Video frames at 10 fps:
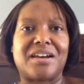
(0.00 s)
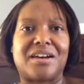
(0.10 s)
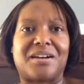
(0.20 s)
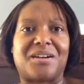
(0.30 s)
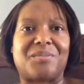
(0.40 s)

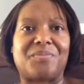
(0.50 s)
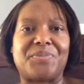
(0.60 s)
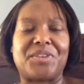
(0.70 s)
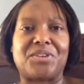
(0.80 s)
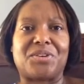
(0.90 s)

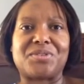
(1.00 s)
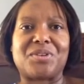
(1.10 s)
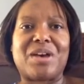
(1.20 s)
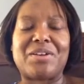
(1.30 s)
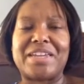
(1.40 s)

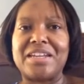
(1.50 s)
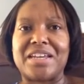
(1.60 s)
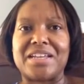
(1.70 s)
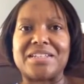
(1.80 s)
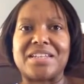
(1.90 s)
So I'll eat
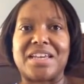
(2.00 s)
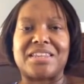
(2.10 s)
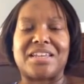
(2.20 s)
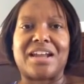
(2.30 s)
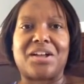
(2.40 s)
it,
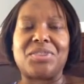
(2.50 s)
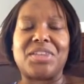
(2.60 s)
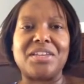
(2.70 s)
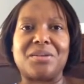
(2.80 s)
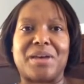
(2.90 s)
and then I'll
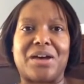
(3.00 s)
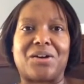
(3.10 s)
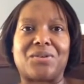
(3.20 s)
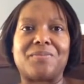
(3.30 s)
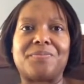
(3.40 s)
think
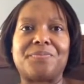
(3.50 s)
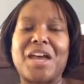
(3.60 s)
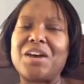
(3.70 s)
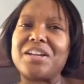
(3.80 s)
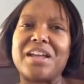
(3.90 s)
about,
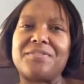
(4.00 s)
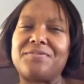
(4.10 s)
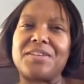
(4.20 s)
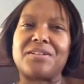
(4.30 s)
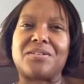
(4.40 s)
how did I
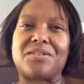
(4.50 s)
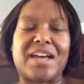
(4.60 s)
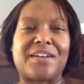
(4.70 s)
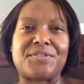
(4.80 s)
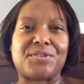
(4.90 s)
feel
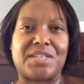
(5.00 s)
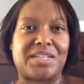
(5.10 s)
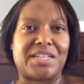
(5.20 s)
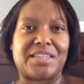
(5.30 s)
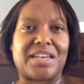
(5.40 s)
after
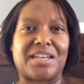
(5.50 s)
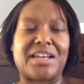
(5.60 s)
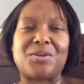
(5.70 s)
eating that?